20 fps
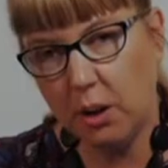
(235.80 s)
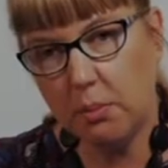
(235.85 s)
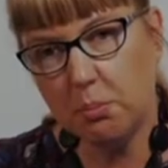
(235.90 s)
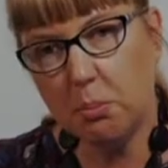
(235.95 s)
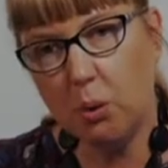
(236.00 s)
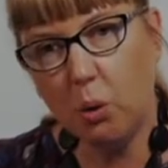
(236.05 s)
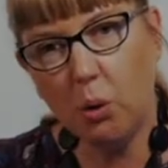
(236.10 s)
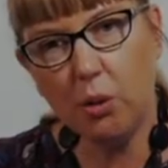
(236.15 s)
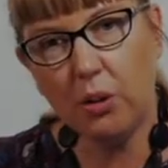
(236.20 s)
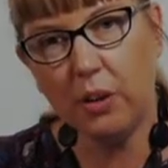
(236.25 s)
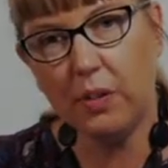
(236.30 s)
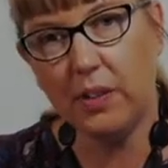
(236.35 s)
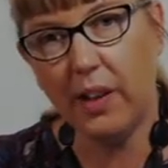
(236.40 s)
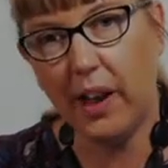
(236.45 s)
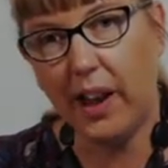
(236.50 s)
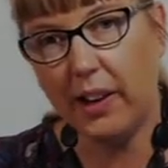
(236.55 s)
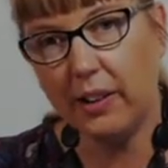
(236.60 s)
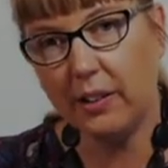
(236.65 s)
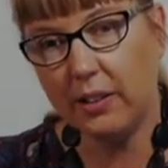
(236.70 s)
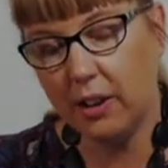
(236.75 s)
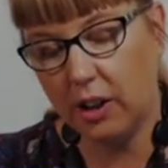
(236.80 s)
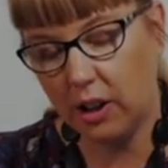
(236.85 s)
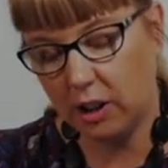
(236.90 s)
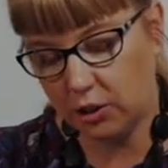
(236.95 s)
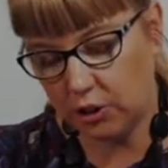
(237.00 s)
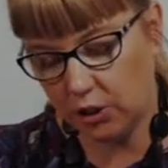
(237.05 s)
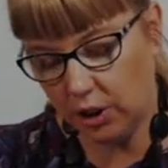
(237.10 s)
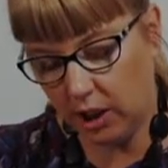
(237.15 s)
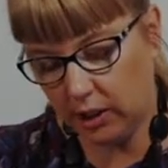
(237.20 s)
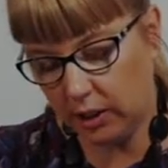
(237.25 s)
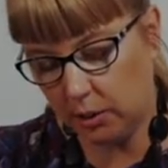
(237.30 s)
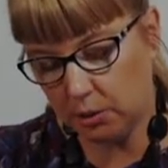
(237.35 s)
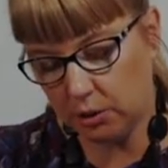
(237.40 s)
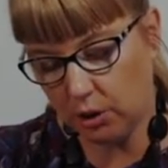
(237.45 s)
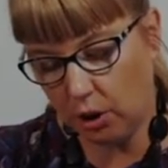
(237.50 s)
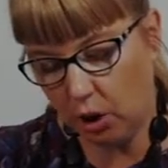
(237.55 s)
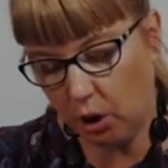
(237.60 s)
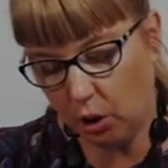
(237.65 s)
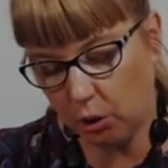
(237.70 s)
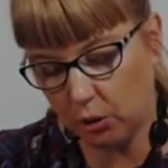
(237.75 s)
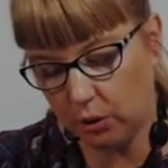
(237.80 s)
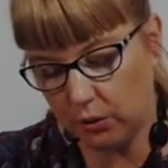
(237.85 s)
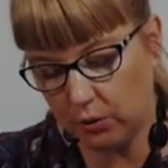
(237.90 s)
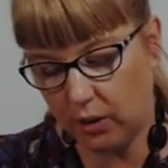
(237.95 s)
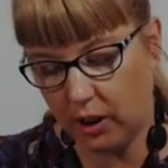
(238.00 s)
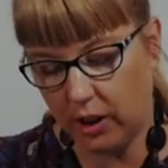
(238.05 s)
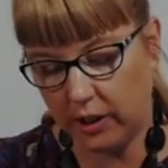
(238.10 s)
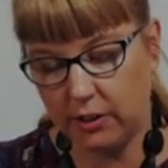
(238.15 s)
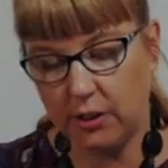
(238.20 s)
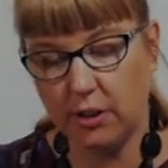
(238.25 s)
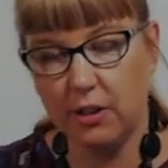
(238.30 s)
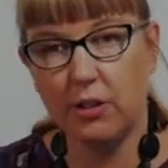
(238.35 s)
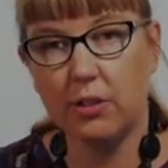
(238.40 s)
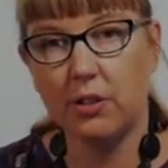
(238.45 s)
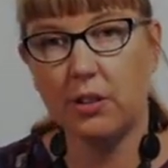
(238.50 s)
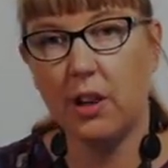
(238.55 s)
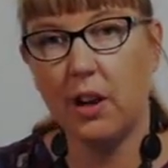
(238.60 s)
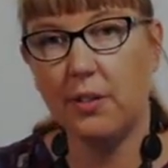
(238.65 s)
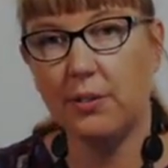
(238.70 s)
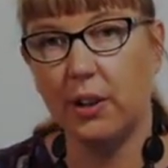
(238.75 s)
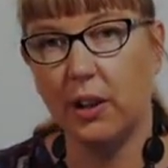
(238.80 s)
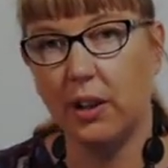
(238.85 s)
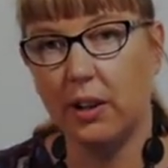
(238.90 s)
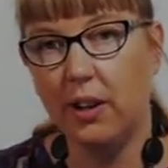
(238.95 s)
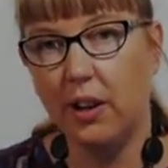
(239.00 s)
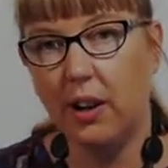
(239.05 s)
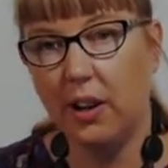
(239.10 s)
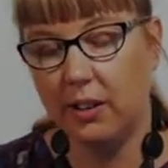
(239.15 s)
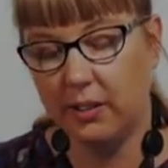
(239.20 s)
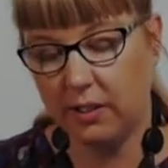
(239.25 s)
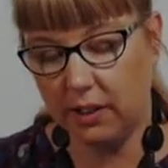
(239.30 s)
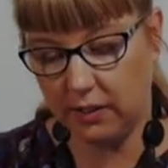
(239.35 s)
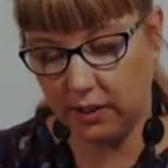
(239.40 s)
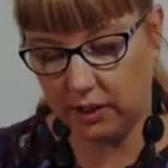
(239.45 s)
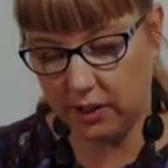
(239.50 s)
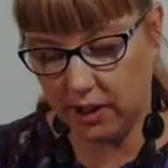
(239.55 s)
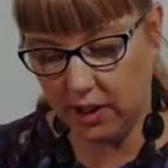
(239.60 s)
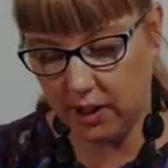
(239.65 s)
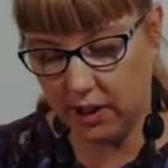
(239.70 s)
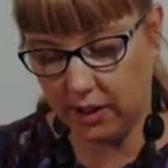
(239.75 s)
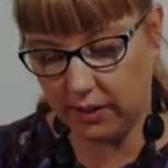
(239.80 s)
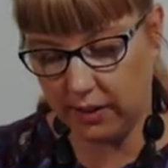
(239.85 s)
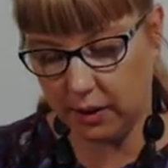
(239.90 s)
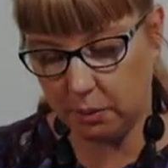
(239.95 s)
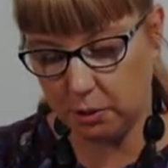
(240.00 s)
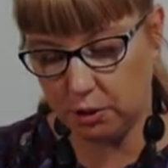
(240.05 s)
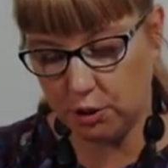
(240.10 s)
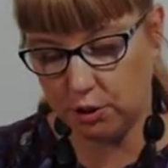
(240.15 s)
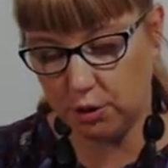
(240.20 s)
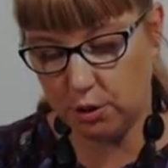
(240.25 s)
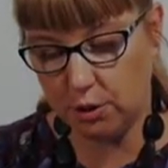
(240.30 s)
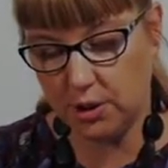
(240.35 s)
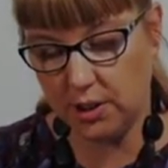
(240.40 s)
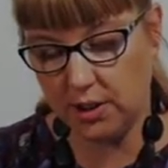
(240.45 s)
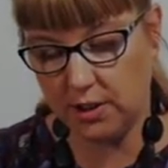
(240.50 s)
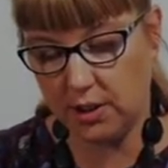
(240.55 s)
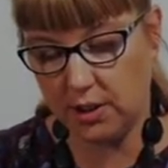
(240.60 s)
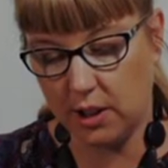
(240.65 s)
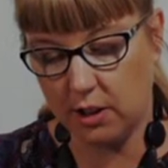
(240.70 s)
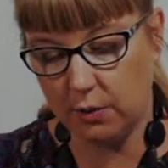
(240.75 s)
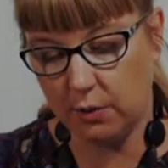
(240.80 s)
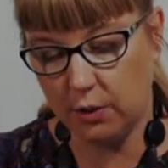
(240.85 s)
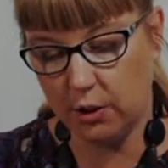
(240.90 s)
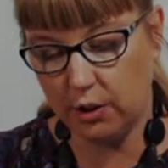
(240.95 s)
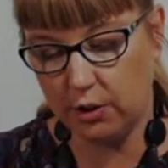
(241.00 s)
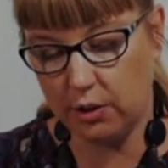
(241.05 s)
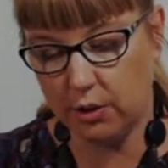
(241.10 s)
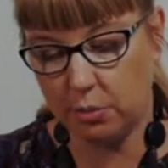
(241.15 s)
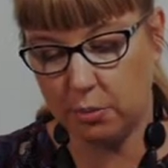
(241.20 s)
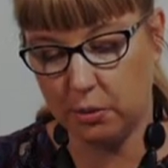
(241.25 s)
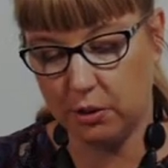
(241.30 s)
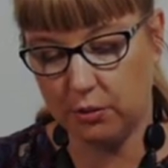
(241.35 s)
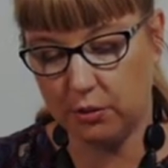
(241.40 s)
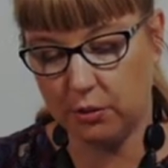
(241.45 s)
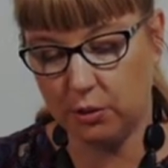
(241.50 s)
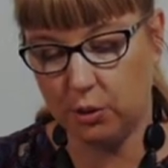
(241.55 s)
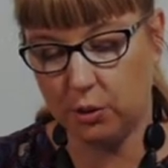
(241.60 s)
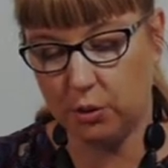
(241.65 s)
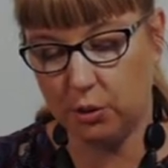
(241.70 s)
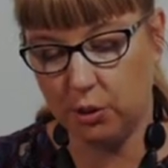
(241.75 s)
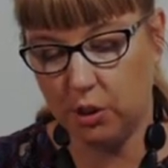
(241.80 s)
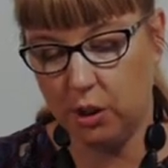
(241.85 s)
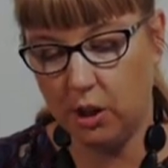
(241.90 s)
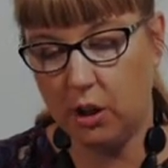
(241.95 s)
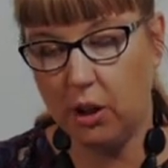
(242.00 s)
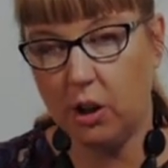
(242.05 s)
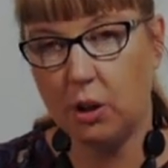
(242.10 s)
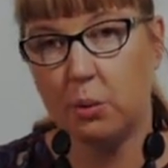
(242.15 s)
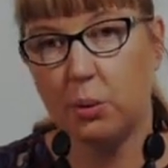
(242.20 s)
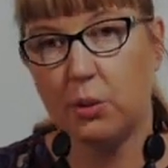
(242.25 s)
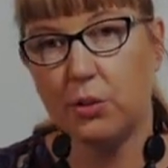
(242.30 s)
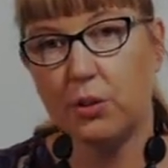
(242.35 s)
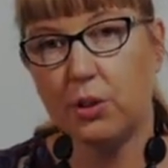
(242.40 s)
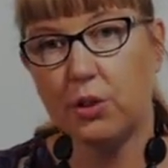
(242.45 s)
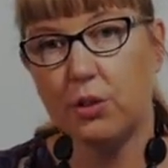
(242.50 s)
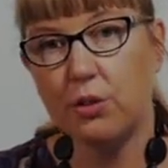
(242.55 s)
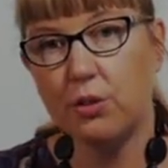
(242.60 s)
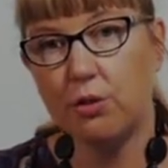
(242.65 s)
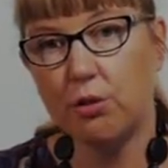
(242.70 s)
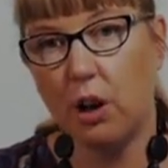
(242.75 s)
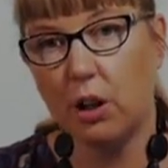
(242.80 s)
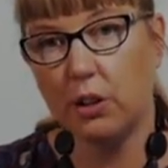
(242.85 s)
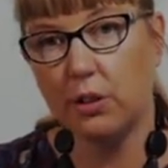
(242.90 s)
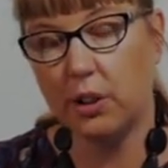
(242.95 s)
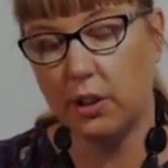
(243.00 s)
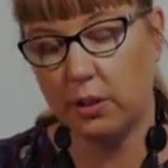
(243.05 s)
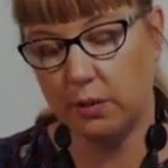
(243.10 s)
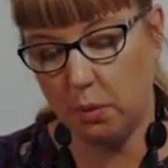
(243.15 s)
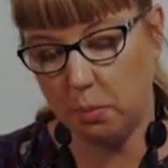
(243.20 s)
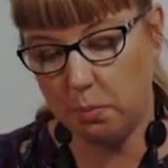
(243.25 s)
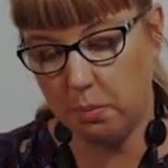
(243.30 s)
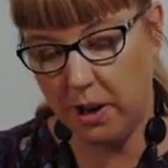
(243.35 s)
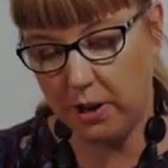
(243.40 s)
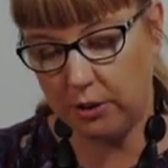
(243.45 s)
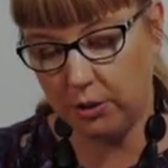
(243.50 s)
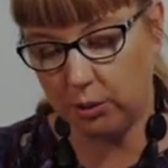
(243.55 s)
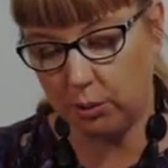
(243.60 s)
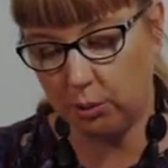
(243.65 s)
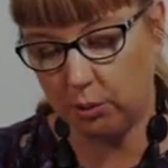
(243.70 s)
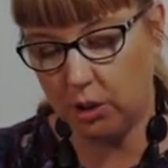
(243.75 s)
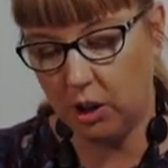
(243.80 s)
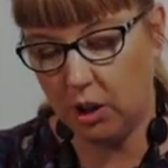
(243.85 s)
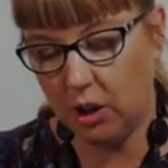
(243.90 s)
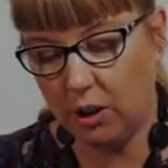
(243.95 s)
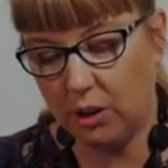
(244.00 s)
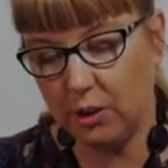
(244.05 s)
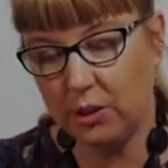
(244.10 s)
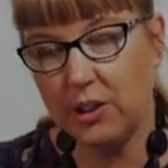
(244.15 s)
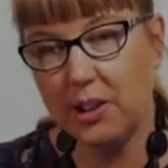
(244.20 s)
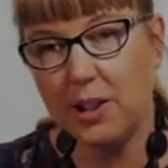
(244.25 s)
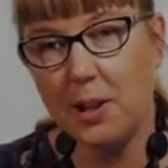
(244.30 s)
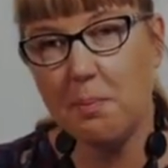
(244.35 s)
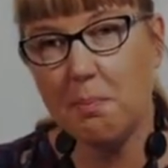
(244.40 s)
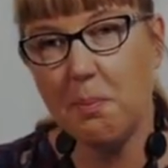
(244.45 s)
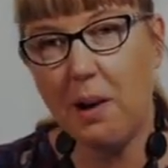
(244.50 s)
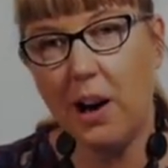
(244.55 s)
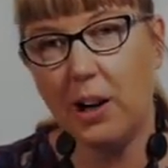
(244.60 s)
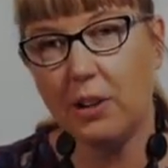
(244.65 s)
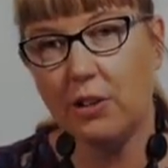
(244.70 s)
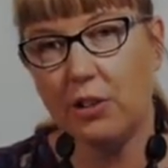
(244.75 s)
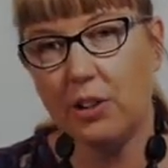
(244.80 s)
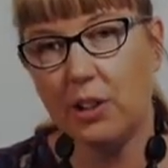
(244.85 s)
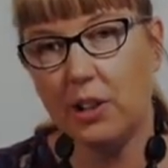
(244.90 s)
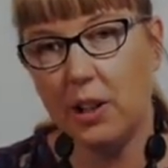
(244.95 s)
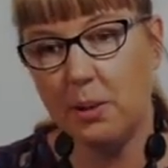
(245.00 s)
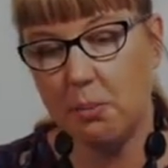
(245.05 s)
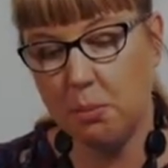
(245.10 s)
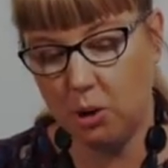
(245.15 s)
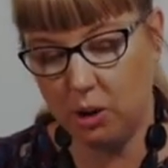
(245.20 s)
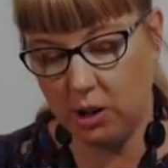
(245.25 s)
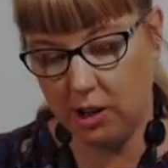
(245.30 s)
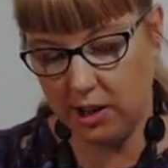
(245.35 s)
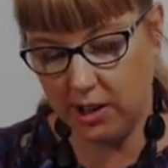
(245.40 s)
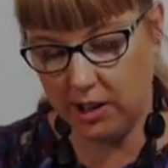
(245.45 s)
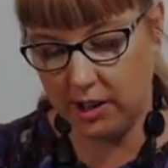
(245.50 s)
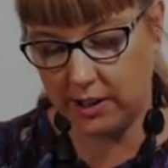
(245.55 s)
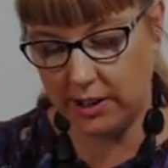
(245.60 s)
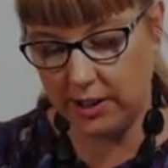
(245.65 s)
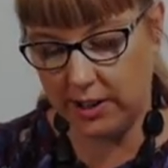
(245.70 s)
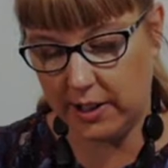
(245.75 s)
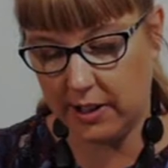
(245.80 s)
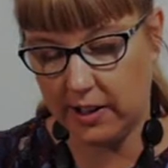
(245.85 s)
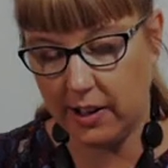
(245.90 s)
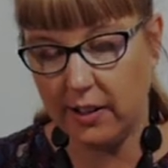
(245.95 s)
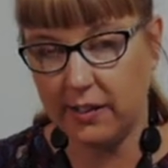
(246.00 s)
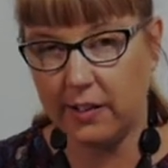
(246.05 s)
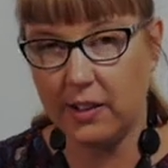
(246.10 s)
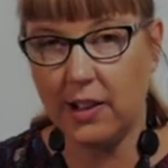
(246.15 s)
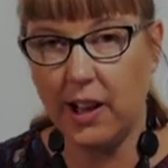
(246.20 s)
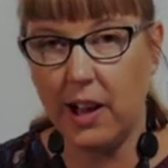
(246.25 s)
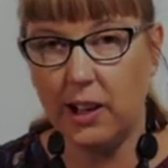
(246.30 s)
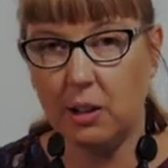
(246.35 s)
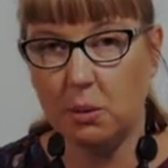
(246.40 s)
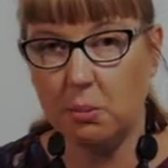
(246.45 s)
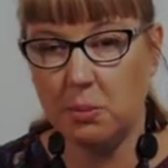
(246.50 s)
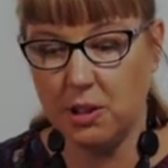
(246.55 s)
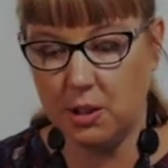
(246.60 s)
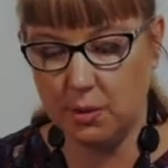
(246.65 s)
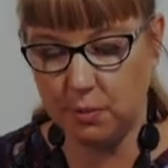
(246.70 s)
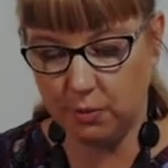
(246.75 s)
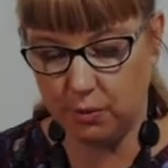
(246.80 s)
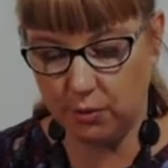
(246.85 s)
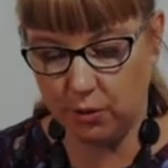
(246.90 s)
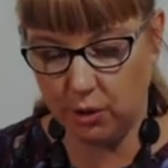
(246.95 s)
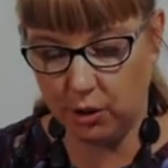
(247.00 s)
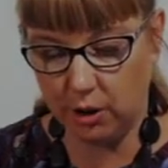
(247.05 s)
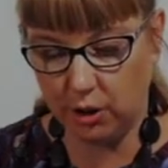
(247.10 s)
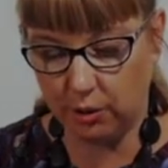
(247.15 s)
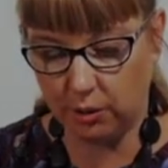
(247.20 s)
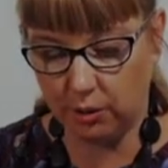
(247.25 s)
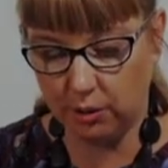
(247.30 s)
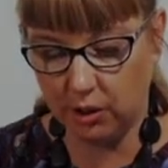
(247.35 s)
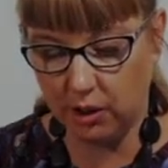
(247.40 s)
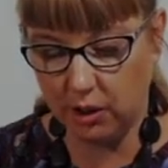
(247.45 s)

More than that, Charlie was horrified to discover that the car they were shooting advertisement for was constructed of a metal only marginally more hardy than aluminium foil,